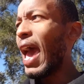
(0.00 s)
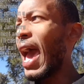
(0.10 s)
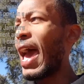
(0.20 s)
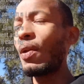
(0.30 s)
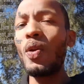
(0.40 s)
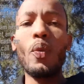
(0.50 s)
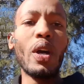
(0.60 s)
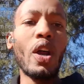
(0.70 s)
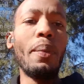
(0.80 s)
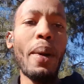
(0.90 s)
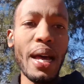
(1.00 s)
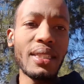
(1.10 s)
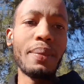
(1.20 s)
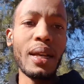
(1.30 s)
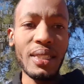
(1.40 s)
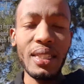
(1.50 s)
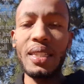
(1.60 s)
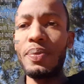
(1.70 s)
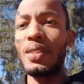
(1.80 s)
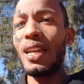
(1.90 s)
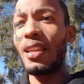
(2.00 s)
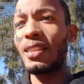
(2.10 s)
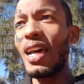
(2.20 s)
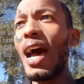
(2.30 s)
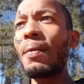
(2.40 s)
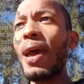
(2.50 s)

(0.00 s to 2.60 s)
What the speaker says: and we're going to bust about 60% of the time.